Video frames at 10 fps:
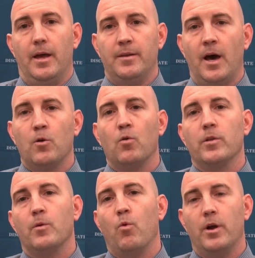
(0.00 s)
Not
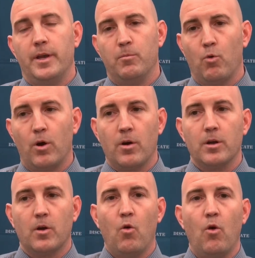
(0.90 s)
only what he brought on
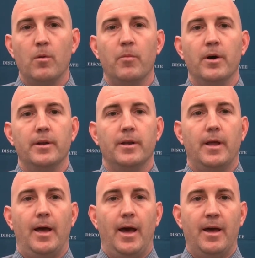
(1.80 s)
the court, but
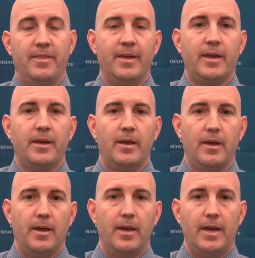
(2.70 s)
I think
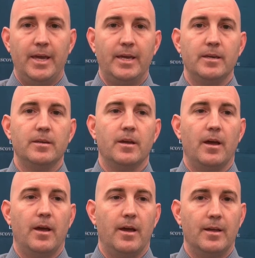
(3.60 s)
he
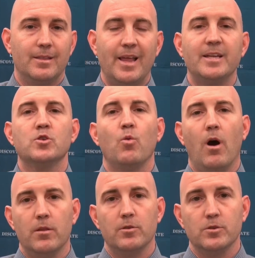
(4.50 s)
led to
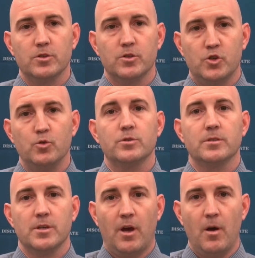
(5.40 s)
others choosing
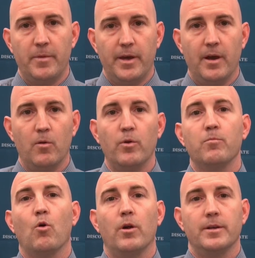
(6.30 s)
to come here. We
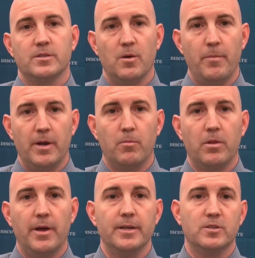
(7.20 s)
brought in some better
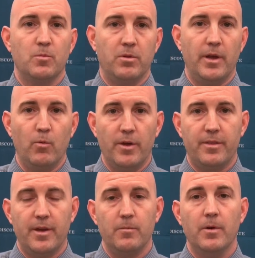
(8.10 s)
players to play with
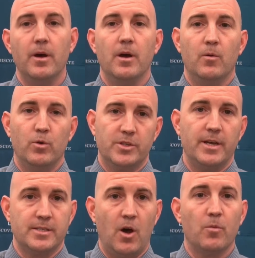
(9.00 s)
him, which
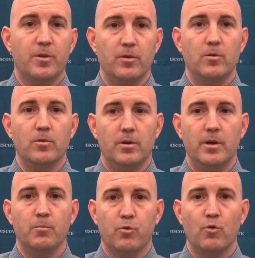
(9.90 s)
has helped to
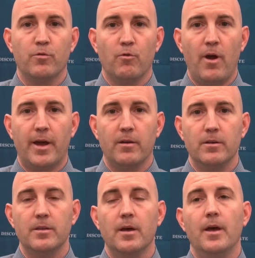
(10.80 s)
improve the record.